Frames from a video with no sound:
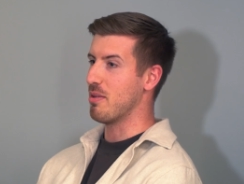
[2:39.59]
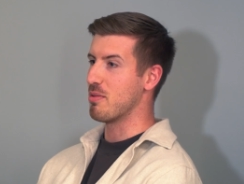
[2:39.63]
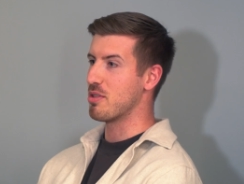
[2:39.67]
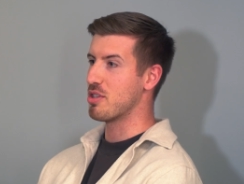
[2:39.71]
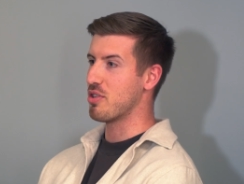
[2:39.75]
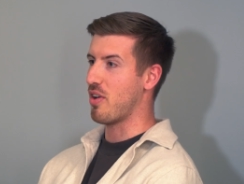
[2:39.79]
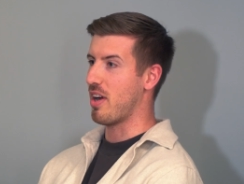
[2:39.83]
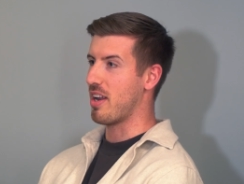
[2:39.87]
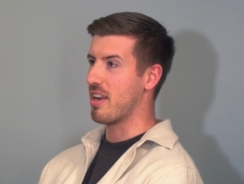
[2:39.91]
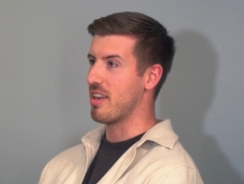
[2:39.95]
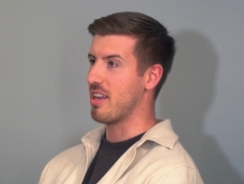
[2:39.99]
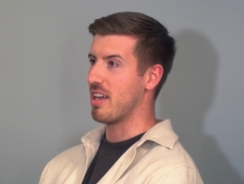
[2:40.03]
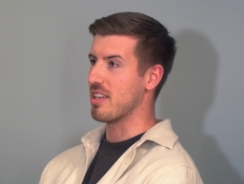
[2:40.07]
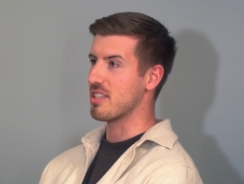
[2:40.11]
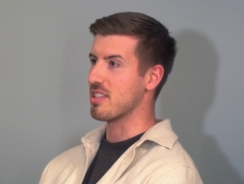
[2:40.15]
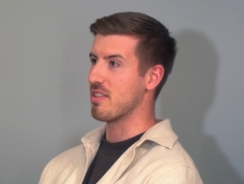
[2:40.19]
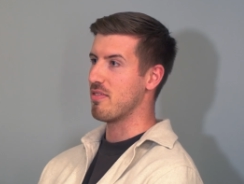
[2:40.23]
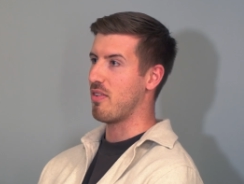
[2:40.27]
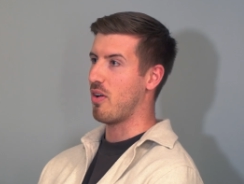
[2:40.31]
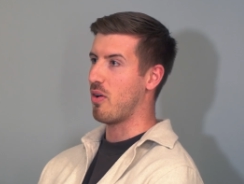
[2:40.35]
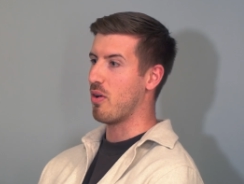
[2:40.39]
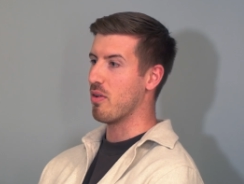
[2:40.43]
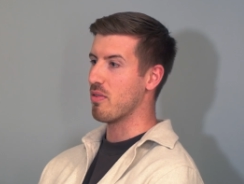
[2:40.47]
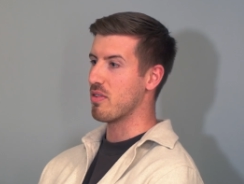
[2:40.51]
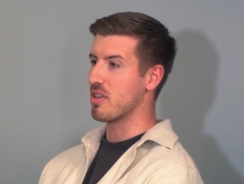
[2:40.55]
trend that's
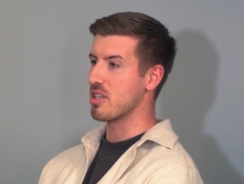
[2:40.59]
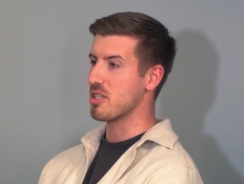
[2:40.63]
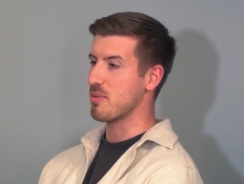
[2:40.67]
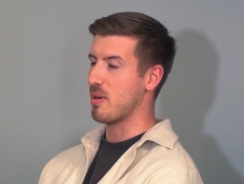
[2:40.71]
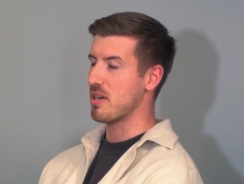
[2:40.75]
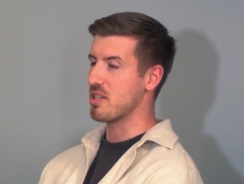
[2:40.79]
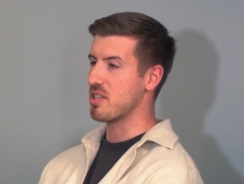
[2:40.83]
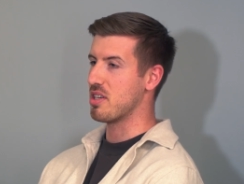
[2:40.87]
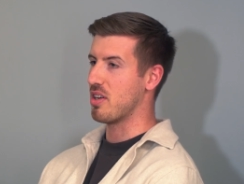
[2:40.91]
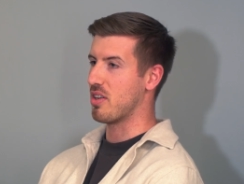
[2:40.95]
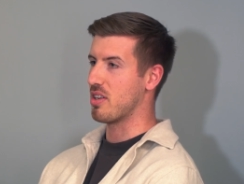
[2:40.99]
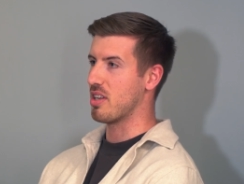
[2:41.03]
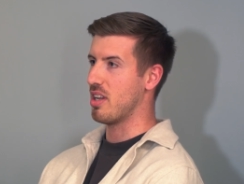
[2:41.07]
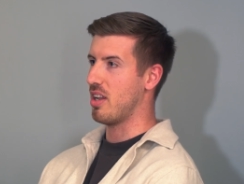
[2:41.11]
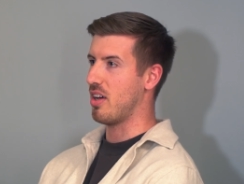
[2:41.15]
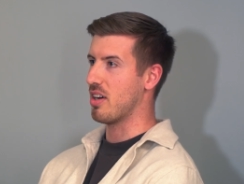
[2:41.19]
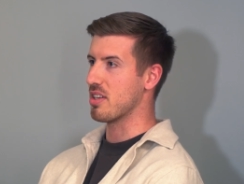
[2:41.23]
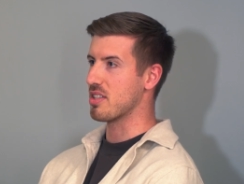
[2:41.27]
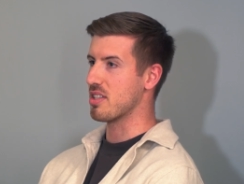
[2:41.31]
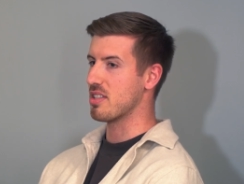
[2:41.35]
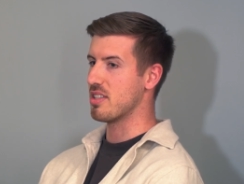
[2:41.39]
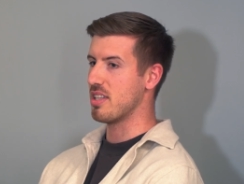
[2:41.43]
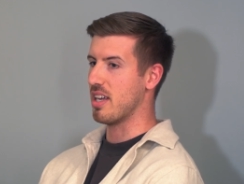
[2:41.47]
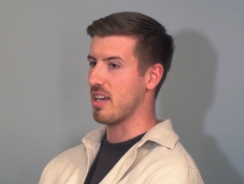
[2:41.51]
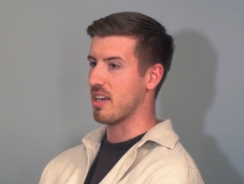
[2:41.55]
evolving, especially on the
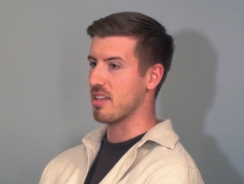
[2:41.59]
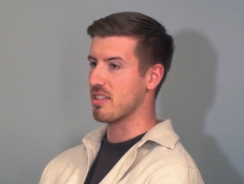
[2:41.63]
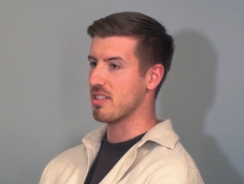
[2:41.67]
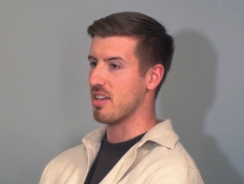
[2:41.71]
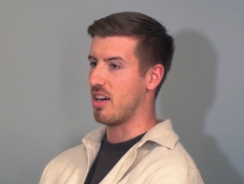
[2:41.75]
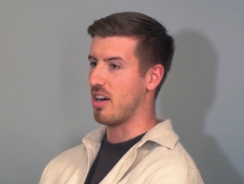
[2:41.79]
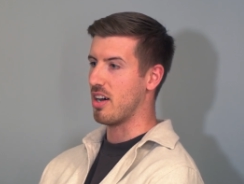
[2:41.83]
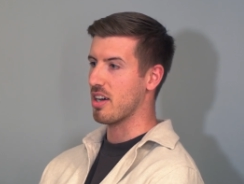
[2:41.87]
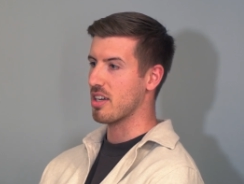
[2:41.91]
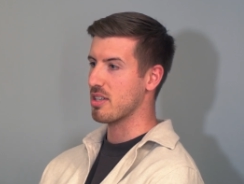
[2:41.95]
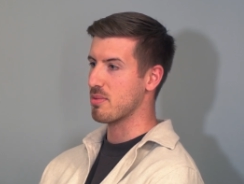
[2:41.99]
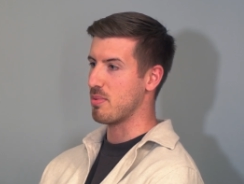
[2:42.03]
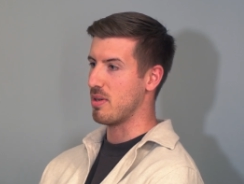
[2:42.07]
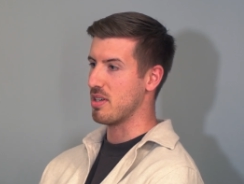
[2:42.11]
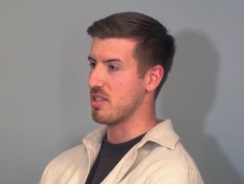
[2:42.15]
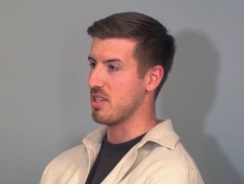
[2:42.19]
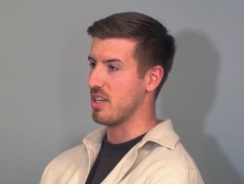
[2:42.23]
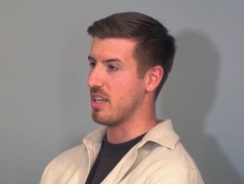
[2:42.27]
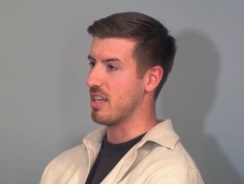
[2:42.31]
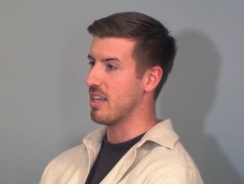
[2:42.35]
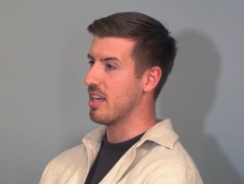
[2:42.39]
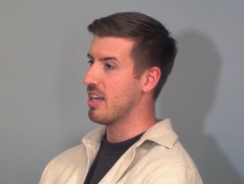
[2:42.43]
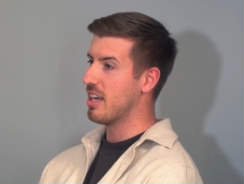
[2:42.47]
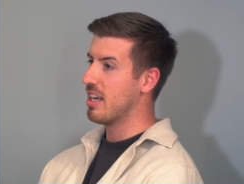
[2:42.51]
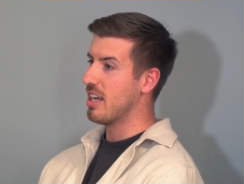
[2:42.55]
likes of TikTok,
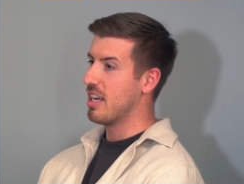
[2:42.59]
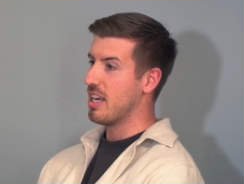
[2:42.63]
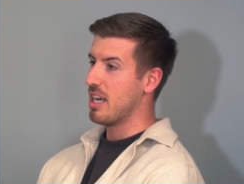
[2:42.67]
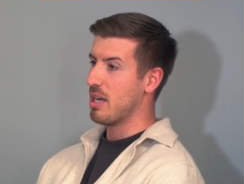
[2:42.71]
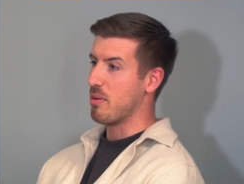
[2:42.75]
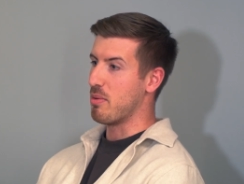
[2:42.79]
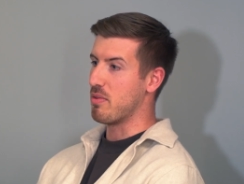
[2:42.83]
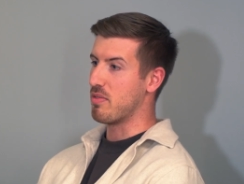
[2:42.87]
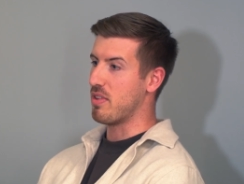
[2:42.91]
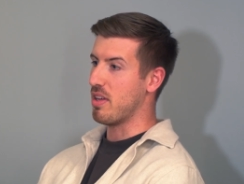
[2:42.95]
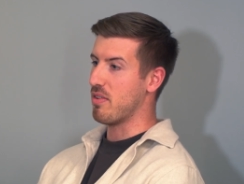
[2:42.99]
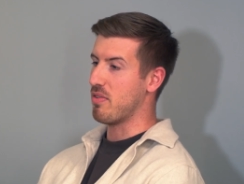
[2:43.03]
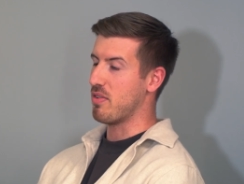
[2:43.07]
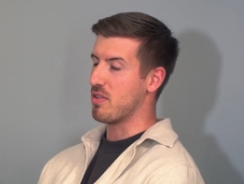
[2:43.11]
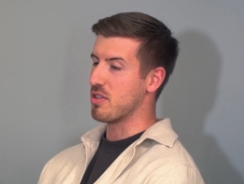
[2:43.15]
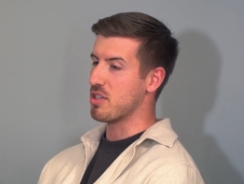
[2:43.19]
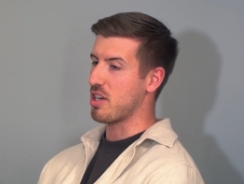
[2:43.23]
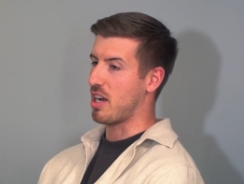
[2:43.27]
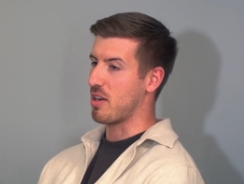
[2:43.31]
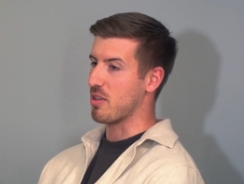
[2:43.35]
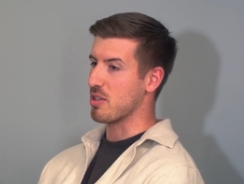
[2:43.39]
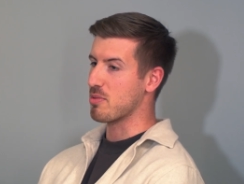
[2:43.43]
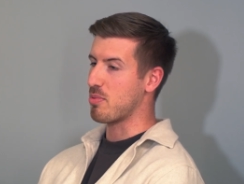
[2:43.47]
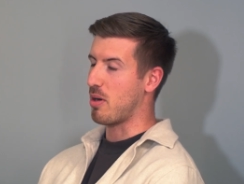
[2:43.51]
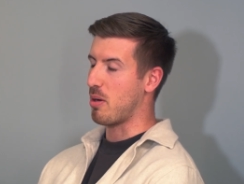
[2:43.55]
especially with different
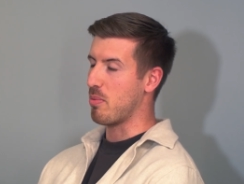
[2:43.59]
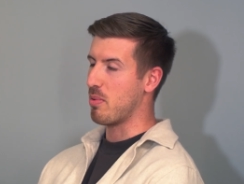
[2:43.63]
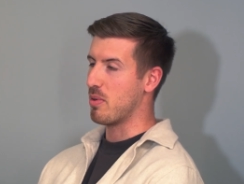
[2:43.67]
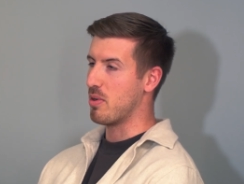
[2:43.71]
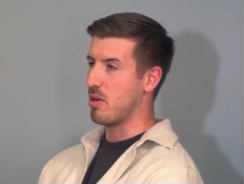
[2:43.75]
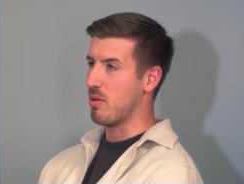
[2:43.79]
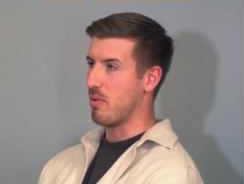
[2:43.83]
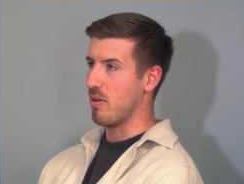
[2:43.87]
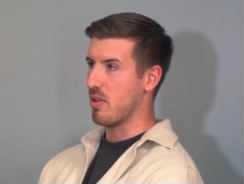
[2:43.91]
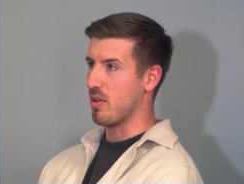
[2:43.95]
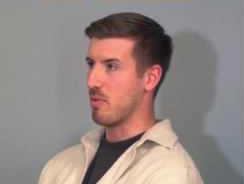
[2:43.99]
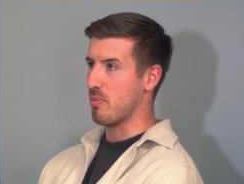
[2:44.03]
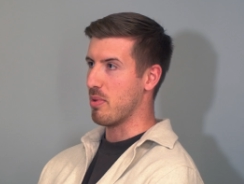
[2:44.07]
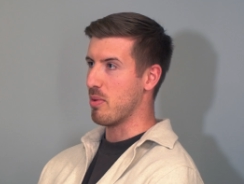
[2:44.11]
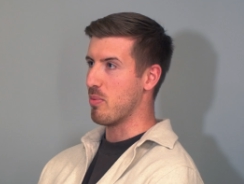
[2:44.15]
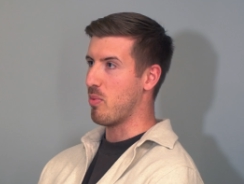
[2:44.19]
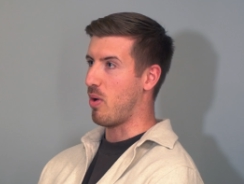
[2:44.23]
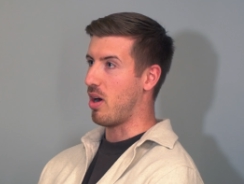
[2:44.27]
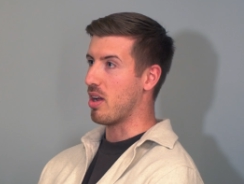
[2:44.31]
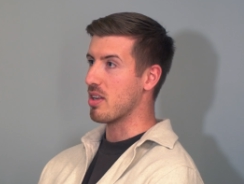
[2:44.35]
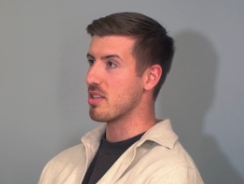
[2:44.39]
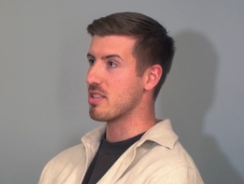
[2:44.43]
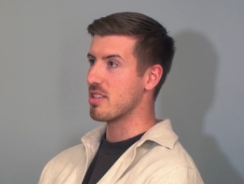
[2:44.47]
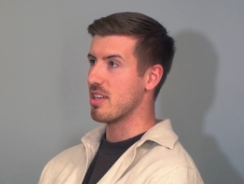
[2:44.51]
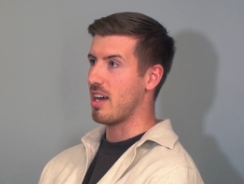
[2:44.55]
channels popping up, whether it be
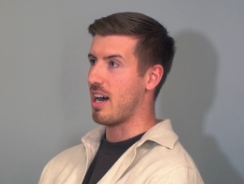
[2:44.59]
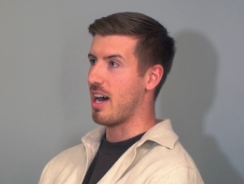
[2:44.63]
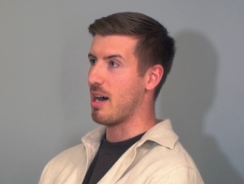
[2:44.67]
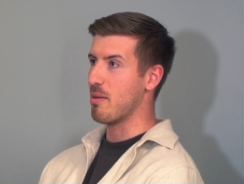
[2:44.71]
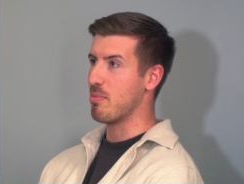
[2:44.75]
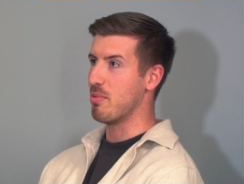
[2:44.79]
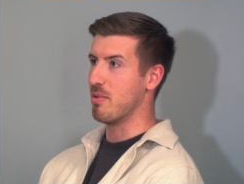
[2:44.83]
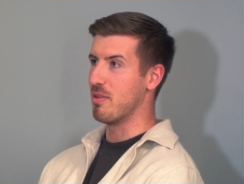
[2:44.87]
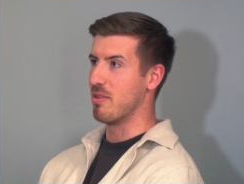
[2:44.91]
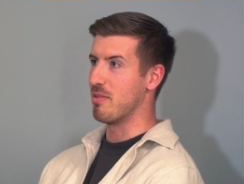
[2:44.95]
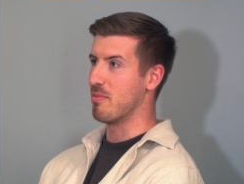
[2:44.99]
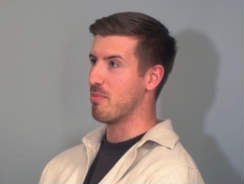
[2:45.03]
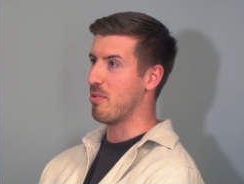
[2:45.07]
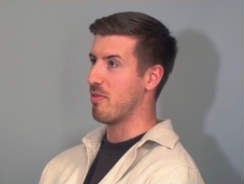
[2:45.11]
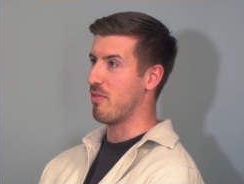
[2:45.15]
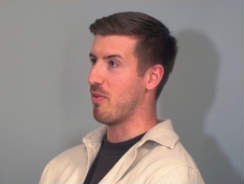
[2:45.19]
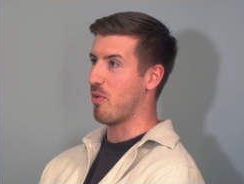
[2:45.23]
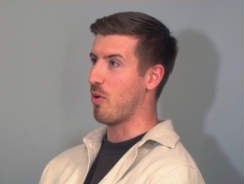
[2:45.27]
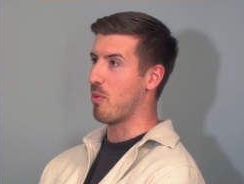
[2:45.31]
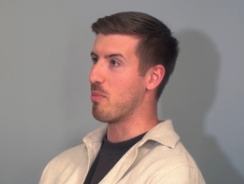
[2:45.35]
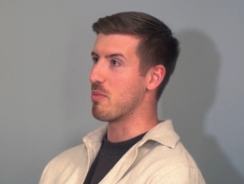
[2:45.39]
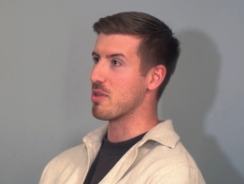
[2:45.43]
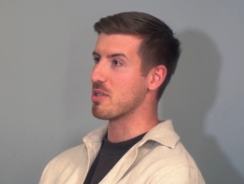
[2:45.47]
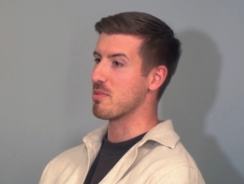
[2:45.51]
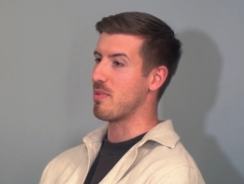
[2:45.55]
WhatsApp and
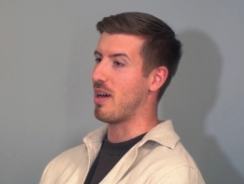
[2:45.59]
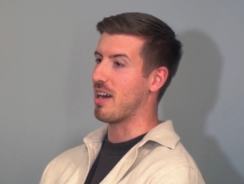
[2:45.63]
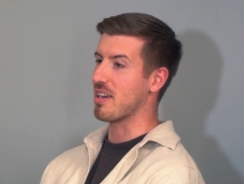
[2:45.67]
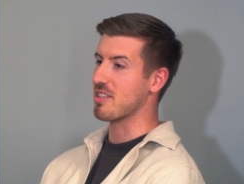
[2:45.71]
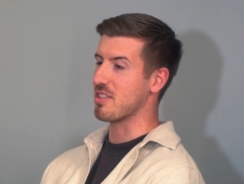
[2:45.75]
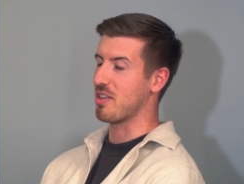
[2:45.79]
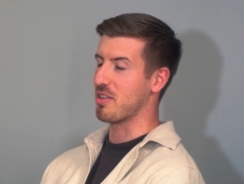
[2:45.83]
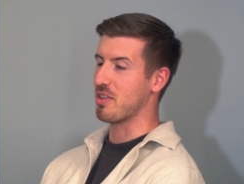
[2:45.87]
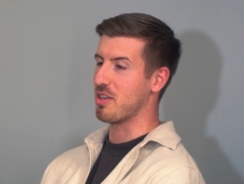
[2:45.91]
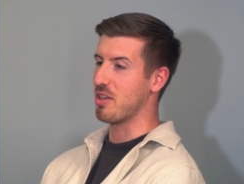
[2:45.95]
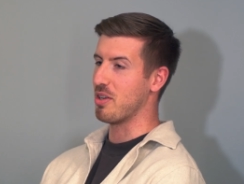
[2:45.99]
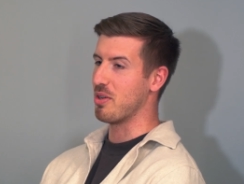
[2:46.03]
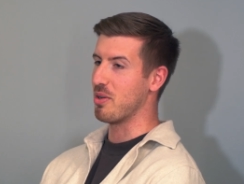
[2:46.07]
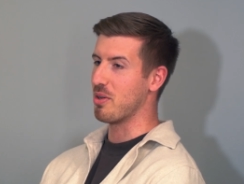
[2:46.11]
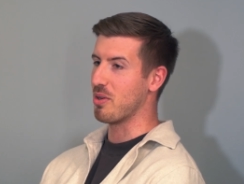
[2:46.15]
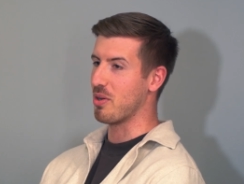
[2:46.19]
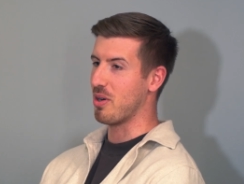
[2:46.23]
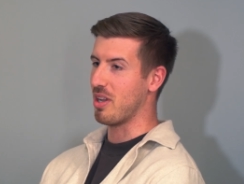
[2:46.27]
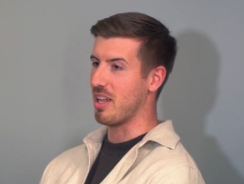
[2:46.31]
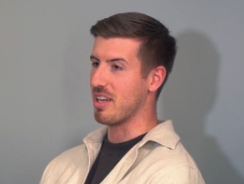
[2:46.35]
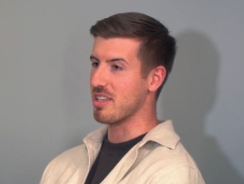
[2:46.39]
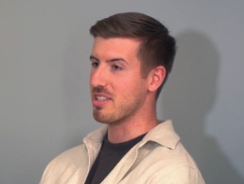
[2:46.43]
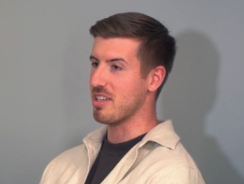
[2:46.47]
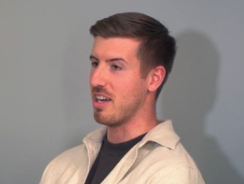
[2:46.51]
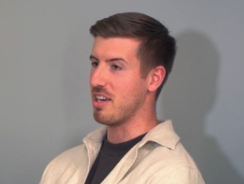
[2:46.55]
Performance Max on
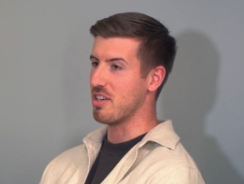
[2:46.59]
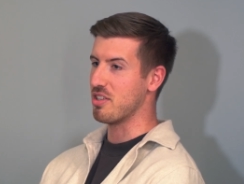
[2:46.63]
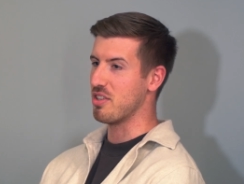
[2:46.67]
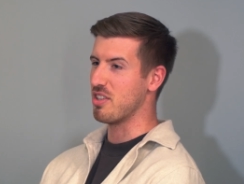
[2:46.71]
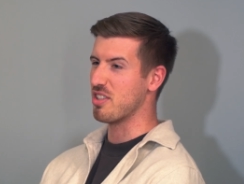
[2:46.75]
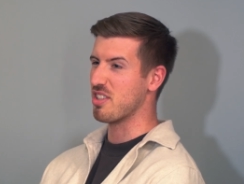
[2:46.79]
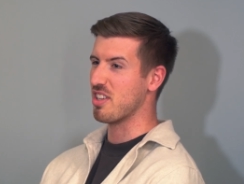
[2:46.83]
Google, etc.